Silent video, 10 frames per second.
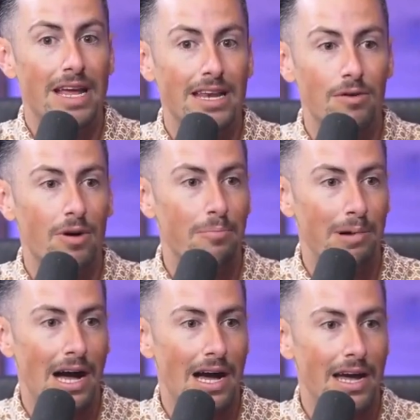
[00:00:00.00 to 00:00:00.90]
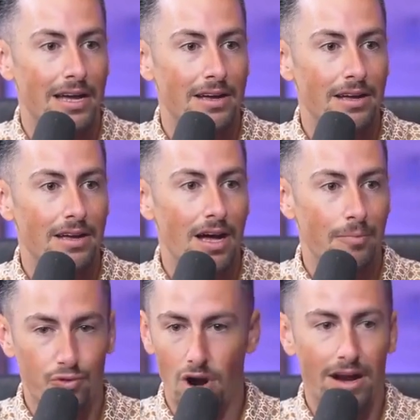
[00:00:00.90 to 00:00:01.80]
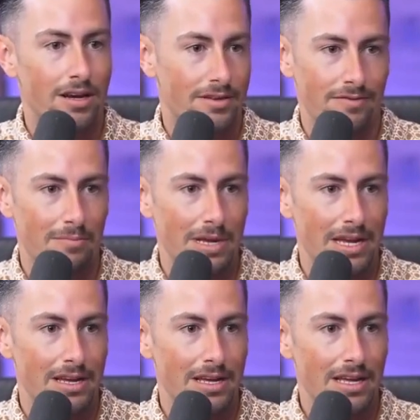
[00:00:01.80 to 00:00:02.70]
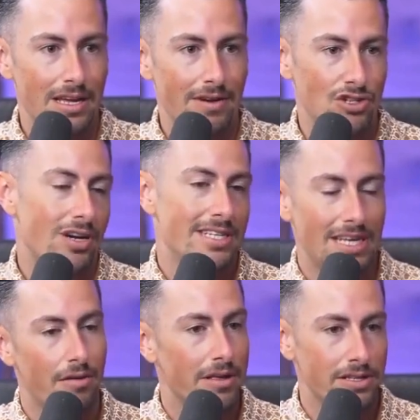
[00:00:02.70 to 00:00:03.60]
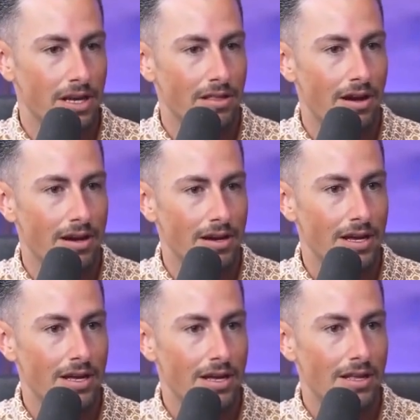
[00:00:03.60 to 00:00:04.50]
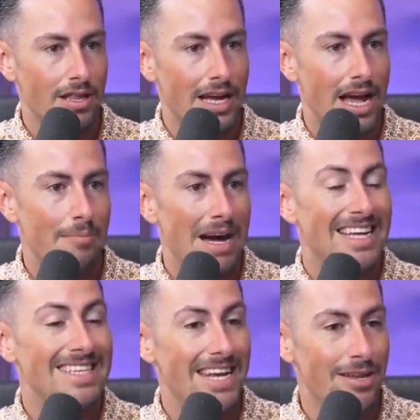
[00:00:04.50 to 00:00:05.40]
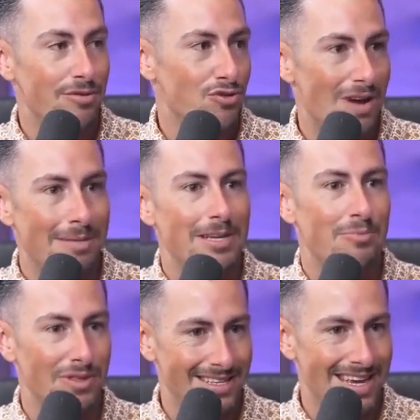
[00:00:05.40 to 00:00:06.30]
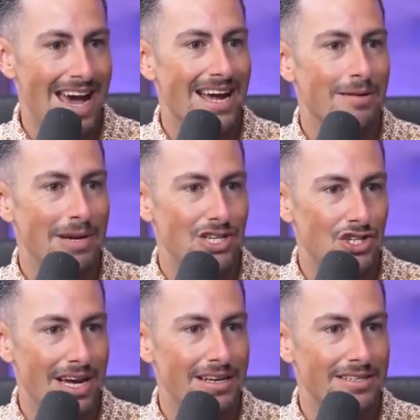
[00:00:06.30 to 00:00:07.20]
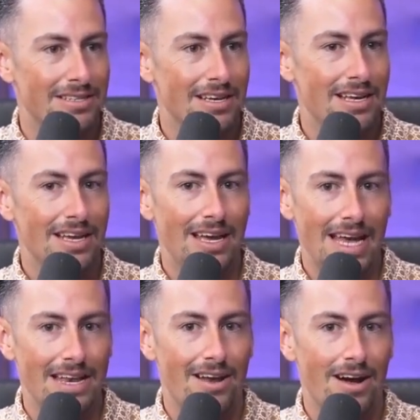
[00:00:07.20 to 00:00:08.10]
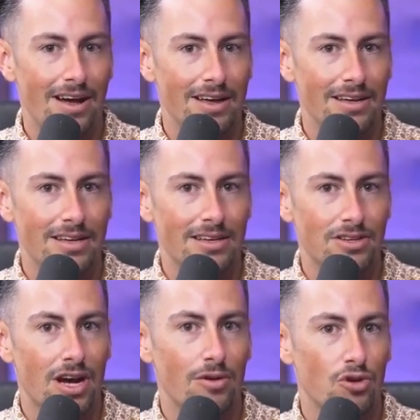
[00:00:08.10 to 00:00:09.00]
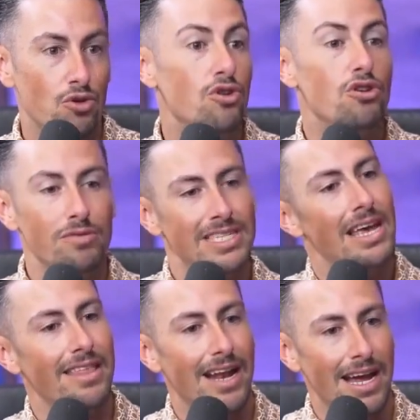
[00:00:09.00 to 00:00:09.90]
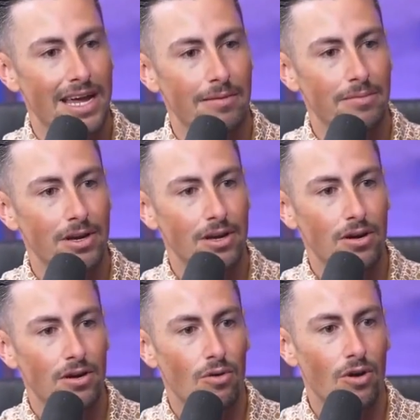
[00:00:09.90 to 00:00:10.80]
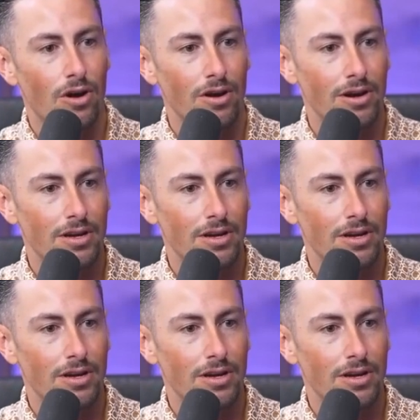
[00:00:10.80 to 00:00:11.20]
anyone buy a product from me if I try to sell things online? Yeah. Like my identity was wrapped up with the tag on my chest and not, God, who do you say that I am? Yeah. Or,